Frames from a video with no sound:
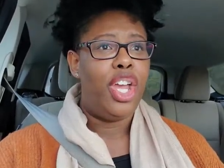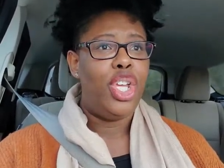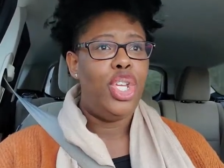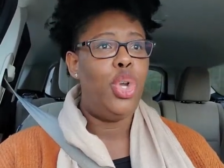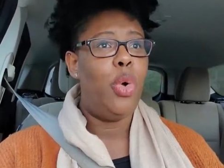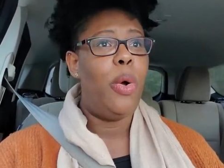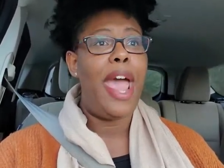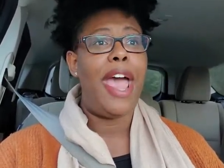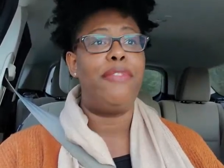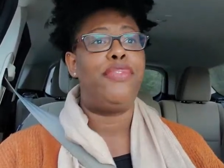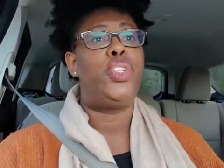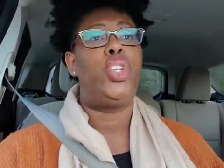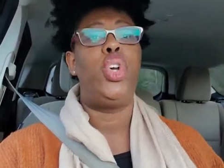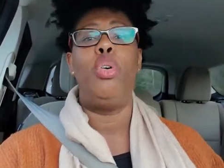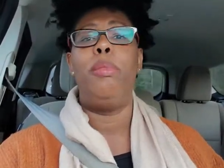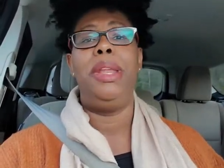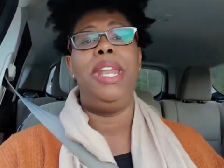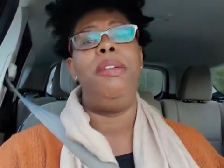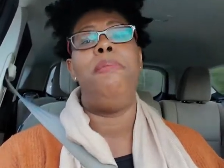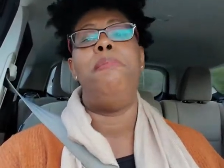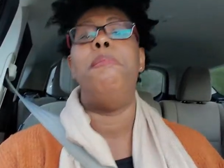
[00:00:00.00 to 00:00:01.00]
You have too
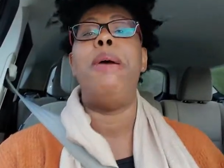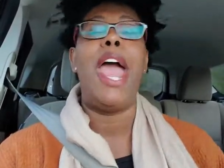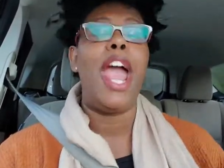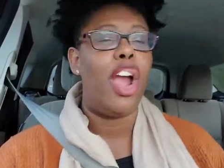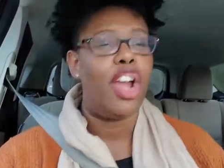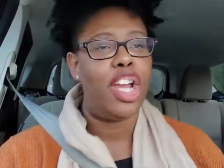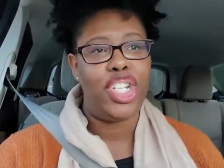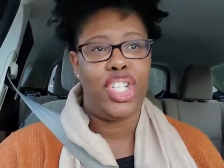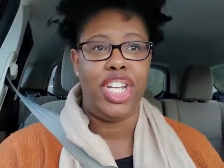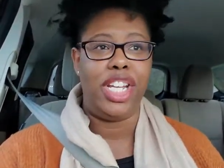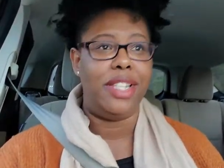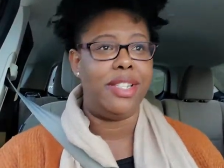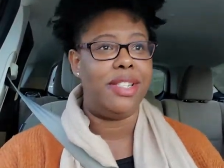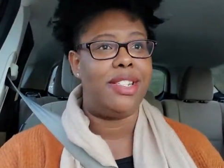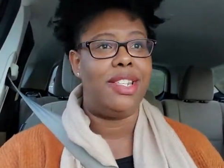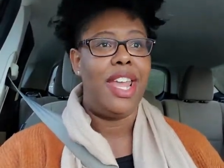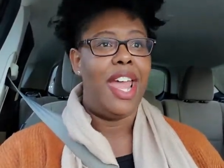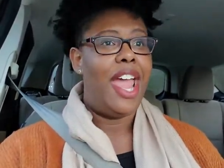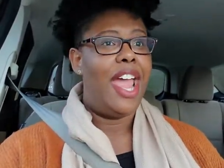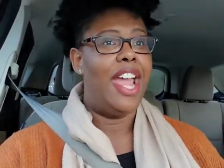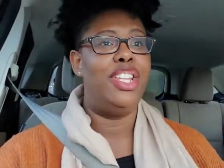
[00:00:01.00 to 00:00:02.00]
many marriages
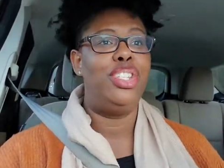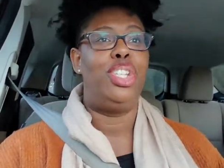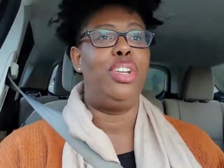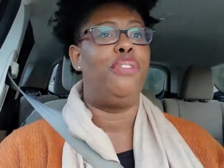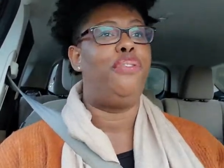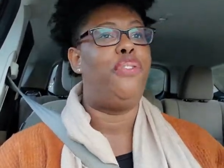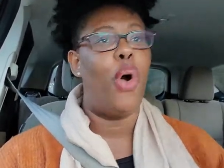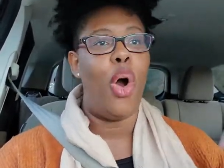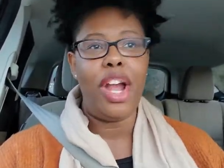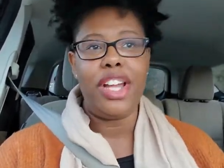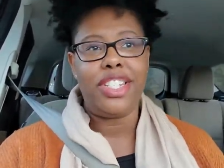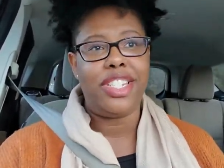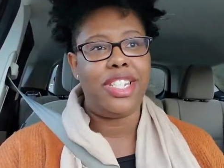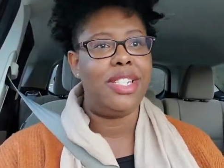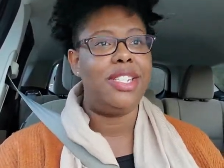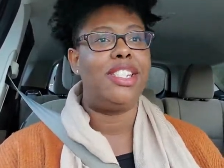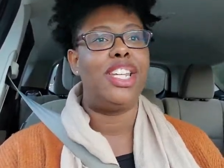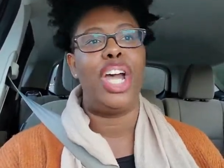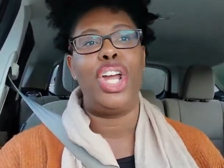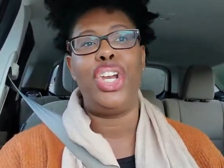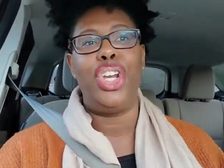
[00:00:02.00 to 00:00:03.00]
and
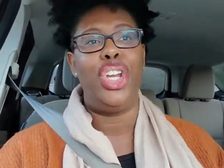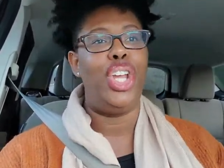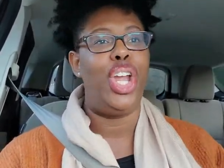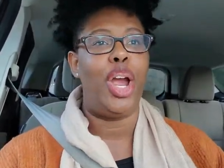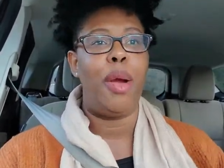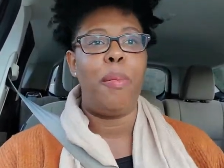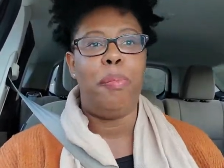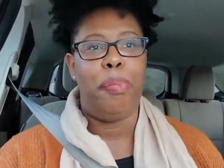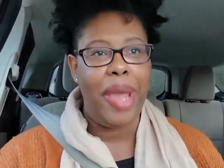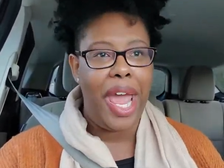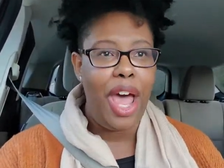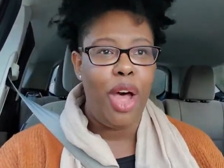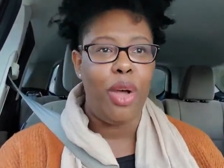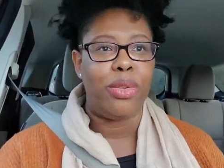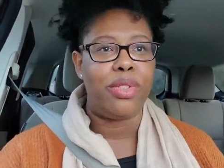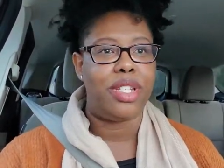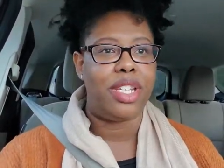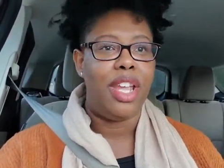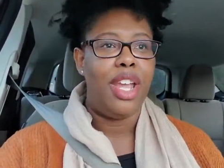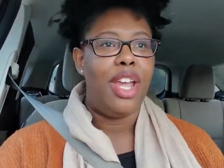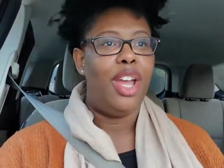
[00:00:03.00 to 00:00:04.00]
divorces under your
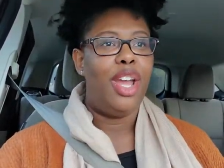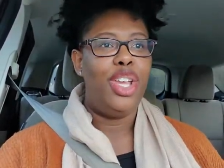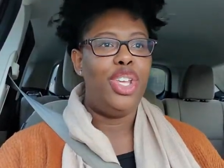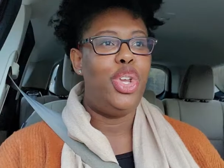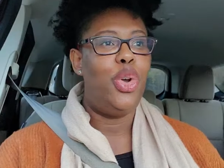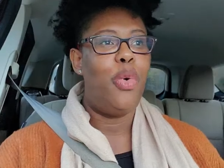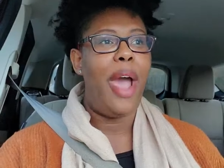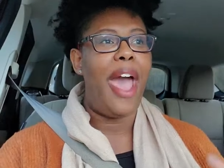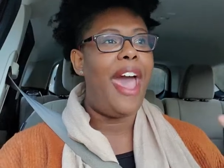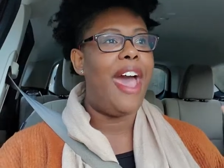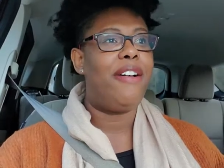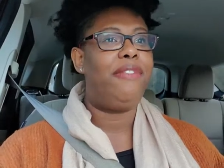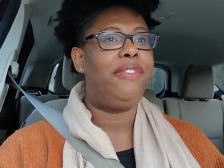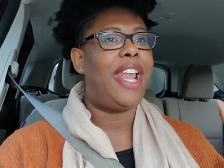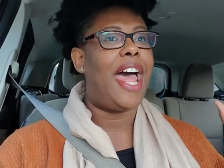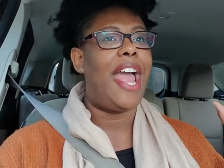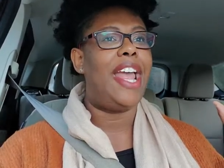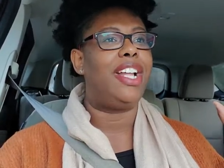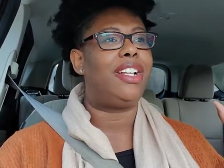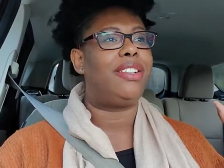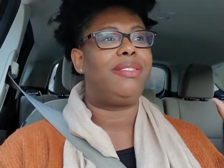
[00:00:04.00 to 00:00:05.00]
belt. You have
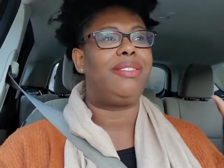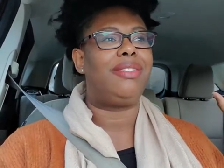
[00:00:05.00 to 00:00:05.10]
like